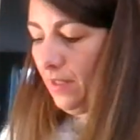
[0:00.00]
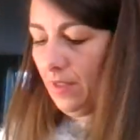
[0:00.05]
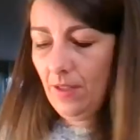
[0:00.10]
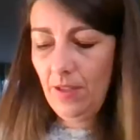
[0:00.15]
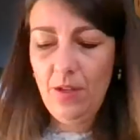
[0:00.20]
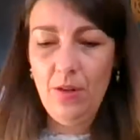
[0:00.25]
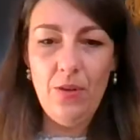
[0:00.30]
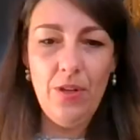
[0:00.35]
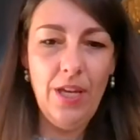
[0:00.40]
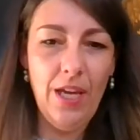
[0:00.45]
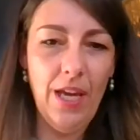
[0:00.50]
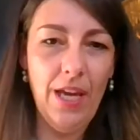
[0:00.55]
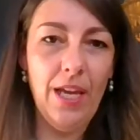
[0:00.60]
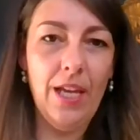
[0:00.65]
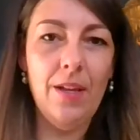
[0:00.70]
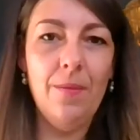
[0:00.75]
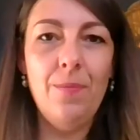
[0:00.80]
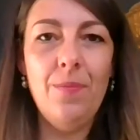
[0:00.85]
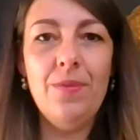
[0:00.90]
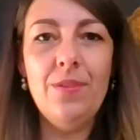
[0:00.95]

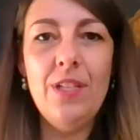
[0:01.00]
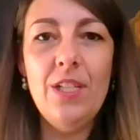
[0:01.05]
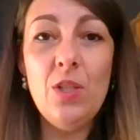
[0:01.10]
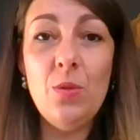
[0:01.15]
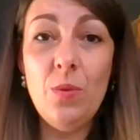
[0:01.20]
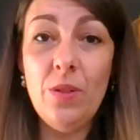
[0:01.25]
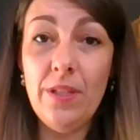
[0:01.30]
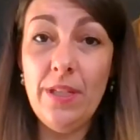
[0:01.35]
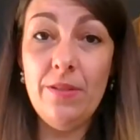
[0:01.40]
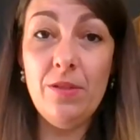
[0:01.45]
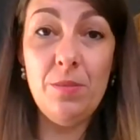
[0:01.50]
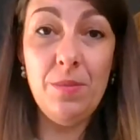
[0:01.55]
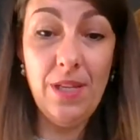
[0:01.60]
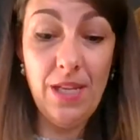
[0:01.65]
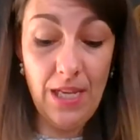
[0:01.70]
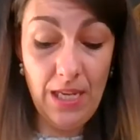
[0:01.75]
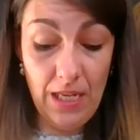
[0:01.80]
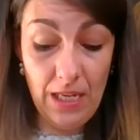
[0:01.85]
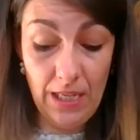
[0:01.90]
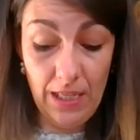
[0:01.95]
Okay, this one gives me a
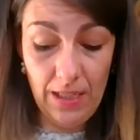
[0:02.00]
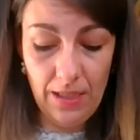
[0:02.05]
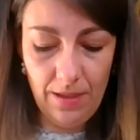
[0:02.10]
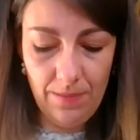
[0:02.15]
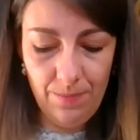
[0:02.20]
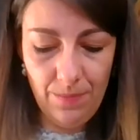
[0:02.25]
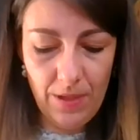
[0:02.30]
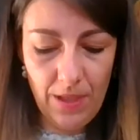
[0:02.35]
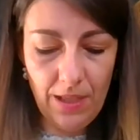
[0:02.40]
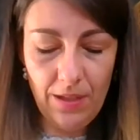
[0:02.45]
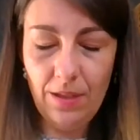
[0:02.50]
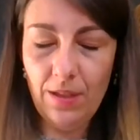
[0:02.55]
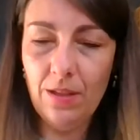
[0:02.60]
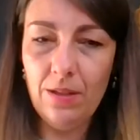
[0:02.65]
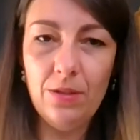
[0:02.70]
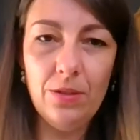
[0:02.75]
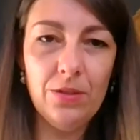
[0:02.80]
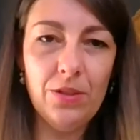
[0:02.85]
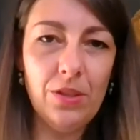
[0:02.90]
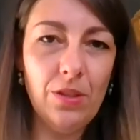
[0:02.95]
headache. And
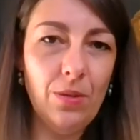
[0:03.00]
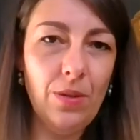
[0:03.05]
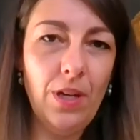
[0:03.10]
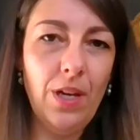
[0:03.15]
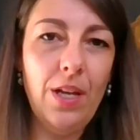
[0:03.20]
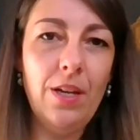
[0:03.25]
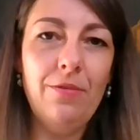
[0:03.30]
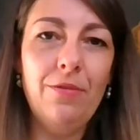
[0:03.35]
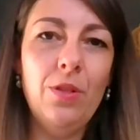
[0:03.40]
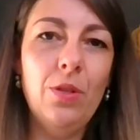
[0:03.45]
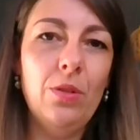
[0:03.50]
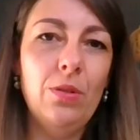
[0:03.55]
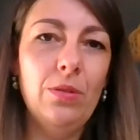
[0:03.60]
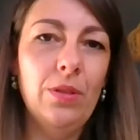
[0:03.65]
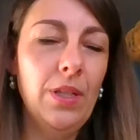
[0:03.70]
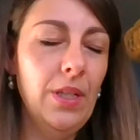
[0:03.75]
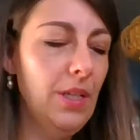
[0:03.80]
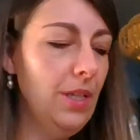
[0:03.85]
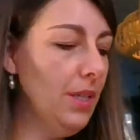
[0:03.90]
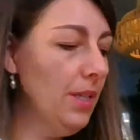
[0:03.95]
also a lot of
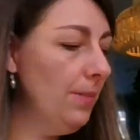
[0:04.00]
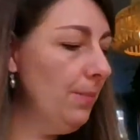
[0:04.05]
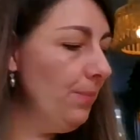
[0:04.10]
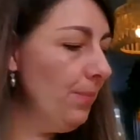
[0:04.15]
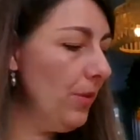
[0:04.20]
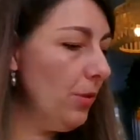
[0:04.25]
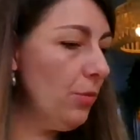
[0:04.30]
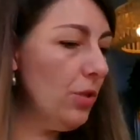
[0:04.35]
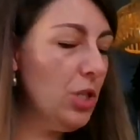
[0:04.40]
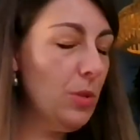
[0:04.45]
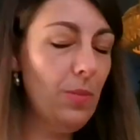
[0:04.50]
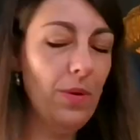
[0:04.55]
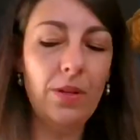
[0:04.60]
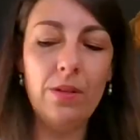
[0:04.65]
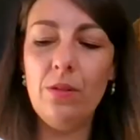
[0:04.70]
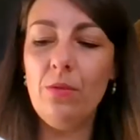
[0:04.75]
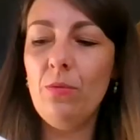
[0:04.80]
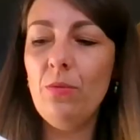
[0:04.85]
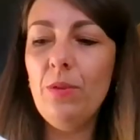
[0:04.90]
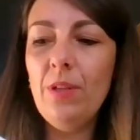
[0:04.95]
you
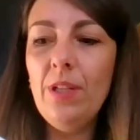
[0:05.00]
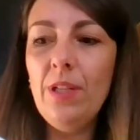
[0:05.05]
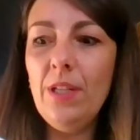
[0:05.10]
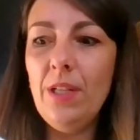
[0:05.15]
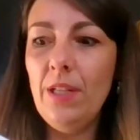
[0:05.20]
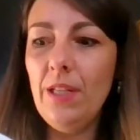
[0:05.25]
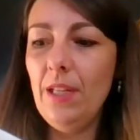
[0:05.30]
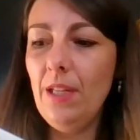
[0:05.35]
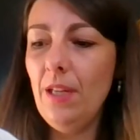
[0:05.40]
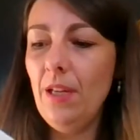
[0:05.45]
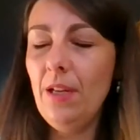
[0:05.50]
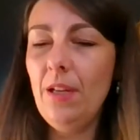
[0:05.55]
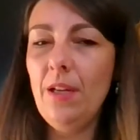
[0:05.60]
responded really